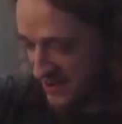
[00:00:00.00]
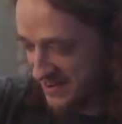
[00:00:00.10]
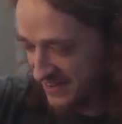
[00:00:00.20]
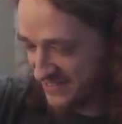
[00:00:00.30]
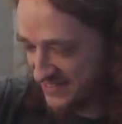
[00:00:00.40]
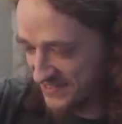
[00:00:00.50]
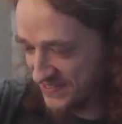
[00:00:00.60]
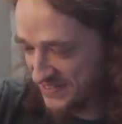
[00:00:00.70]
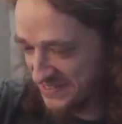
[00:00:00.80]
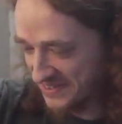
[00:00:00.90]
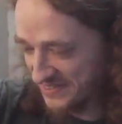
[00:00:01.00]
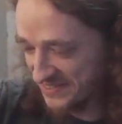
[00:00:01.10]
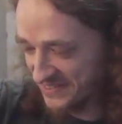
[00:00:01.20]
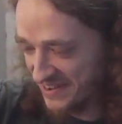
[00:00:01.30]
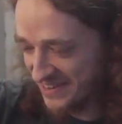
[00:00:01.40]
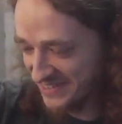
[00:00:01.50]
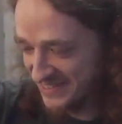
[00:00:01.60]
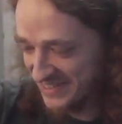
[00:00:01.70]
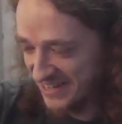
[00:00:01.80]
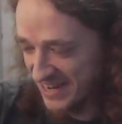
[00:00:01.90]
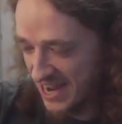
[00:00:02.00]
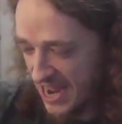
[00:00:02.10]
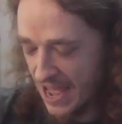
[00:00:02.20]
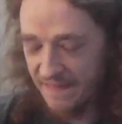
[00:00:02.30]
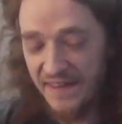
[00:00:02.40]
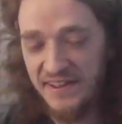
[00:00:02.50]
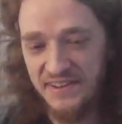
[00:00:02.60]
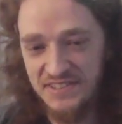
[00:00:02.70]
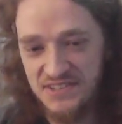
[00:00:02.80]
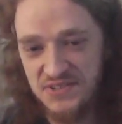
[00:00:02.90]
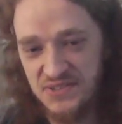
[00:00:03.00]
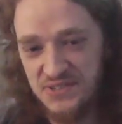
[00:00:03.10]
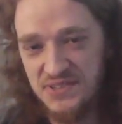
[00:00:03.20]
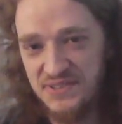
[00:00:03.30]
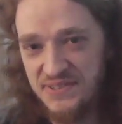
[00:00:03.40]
next to it on the ground, and they just